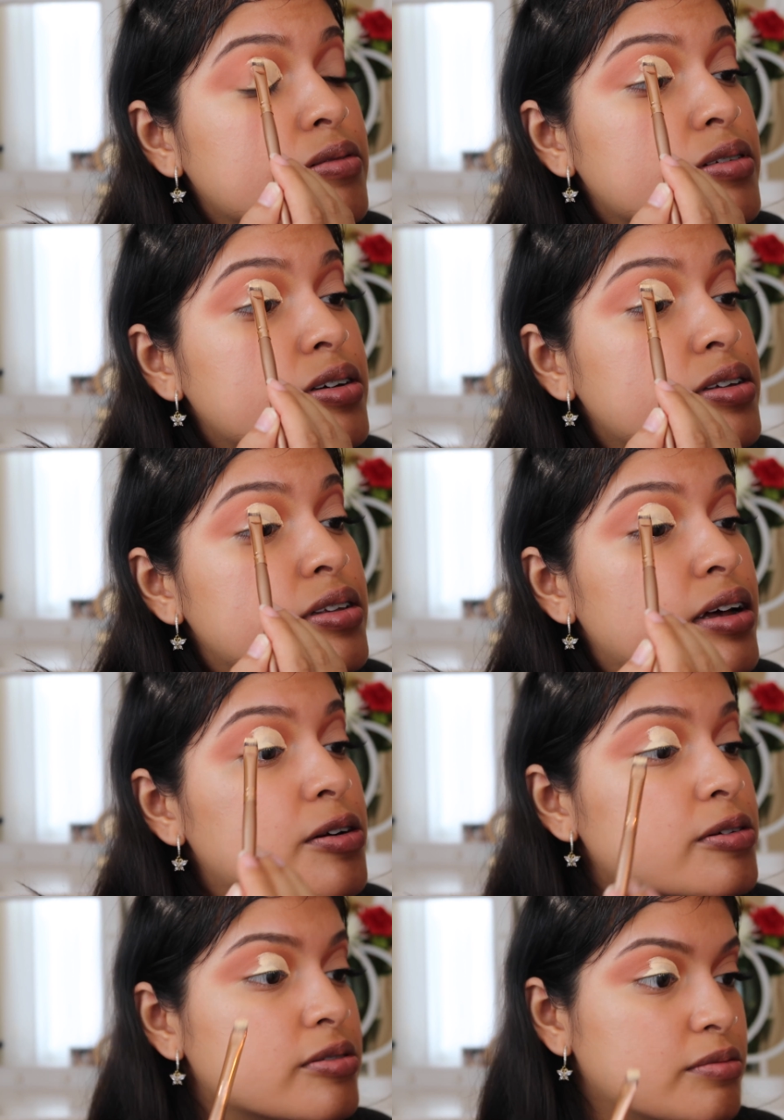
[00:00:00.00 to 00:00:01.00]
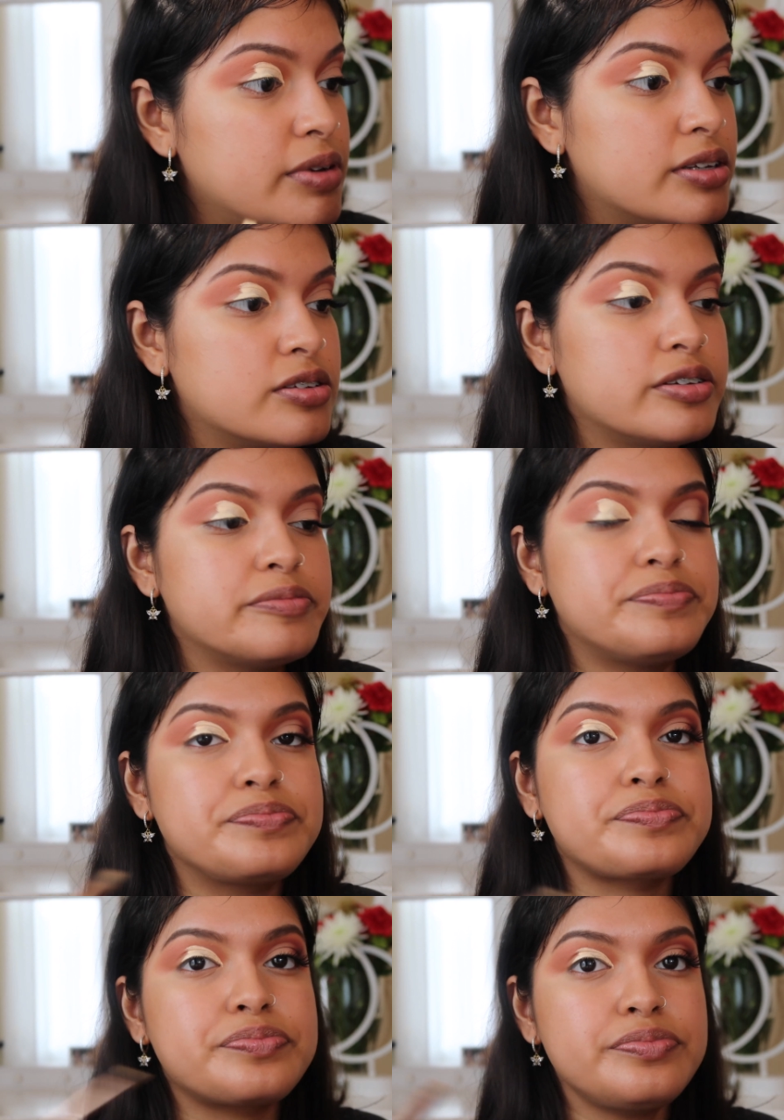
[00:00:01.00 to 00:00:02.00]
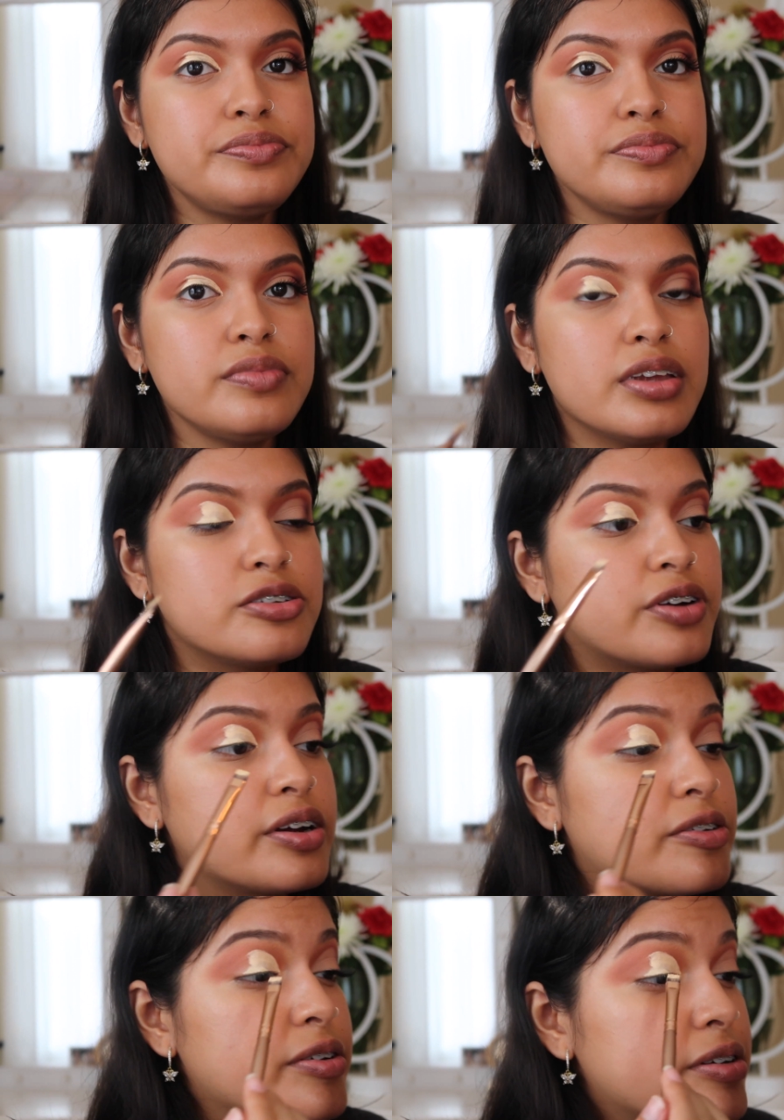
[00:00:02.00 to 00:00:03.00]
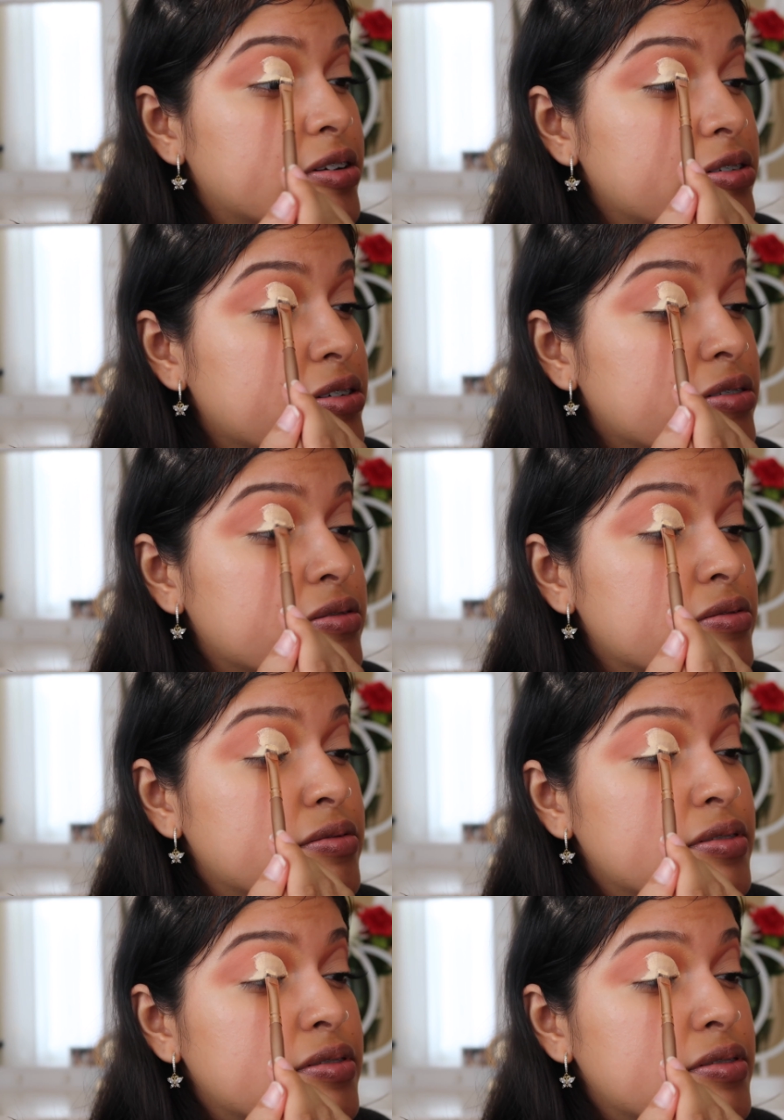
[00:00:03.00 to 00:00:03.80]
because that also makes it dry quicker. So